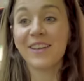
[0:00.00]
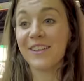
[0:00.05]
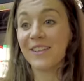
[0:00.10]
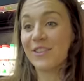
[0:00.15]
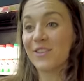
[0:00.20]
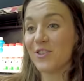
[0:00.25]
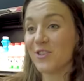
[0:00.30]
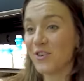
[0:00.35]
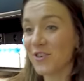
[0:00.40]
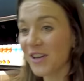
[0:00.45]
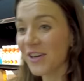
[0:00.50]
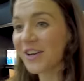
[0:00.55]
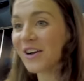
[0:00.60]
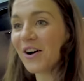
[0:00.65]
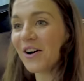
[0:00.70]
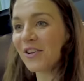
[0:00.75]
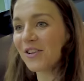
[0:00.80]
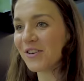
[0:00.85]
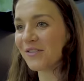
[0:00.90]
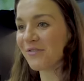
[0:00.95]
Look at
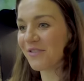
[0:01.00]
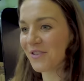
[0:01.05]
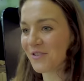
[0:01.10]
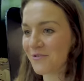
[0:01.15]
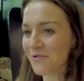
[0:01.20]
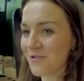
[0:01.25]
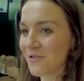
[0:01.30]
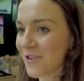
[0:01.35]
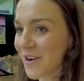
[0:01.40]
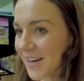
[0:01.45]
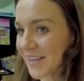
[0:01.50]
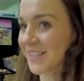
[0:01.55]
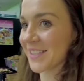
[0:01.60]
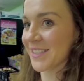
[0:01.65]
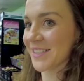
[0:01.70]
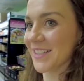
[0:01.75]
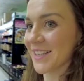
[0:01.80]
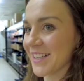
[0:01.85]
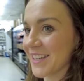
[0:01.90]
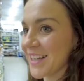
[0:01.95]
all of the
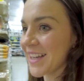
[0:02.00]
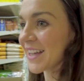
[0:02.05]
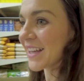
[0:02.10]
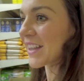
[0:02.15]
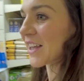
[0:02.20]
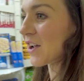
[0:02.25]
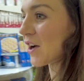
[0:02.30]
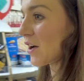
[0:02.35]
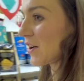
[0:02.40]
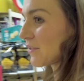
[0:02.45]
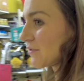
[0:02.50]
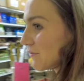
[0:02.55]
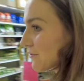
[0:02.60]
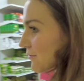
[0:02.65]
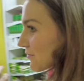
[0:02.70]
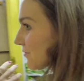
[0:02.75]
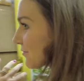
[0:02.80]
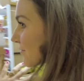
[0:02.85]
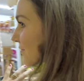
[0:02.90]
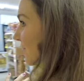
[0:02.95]
rice. They got
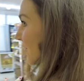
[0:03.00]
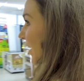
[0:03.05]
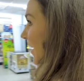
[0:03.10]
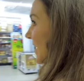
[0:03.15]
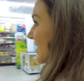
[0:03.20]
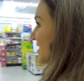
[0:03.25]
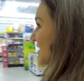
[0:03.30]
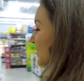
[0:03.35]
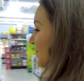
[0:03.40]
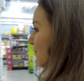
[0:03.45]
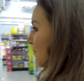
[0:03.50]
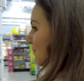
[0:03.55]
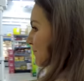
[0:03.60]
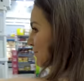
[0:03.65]
rice